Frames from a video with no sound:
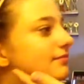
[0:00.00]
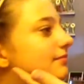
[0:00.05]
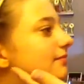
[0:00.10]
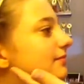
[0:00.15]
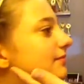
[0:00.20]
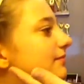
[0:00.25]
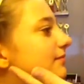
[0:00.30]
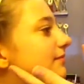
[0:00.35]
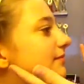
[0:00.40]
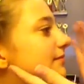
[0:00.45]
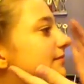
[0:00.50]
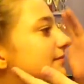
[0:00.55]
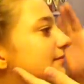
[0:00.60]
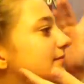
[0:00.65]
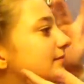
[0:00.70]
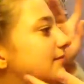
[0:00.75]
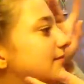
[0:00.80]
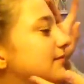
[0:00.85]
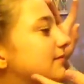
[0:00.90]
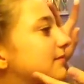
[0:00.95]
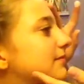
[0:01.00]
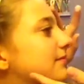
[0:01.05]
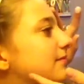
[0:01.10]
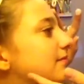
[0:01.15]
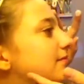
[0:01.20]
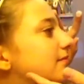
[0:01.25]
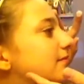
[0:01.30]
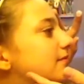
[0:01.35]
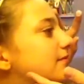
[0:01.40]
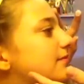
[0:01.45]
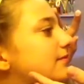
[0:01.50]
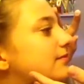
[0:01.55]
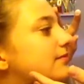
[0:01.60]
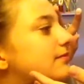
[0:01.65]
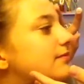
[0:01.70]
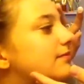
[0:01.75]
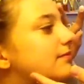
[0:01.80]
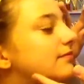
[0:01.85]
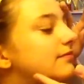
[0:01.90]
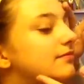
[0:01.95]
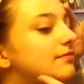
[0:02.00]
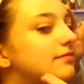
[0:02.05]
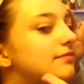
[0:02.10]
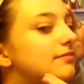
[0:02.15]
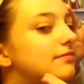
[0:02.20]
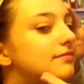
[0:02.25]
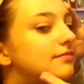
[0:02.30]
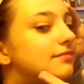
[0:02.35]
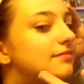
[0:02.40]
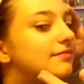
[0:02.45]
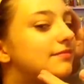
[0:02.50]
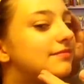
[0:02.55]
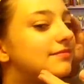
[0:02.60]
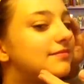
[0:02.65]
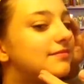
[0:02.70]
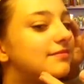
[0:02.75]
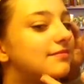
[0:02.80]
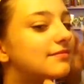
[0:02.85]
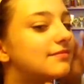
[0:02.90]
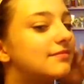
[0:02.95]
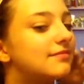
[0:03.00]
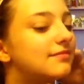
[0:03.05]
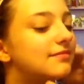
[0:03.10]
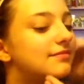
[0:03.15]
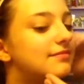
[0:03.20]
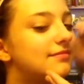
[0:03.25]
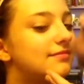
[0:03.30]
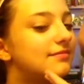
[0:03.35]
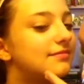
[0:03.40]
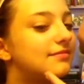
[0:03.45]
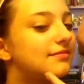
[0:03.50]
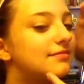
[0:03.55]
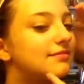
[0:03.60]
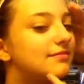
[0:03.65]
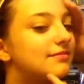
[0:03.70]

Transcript: Hmm. I'll try and get your face in and yeah, that's perfect.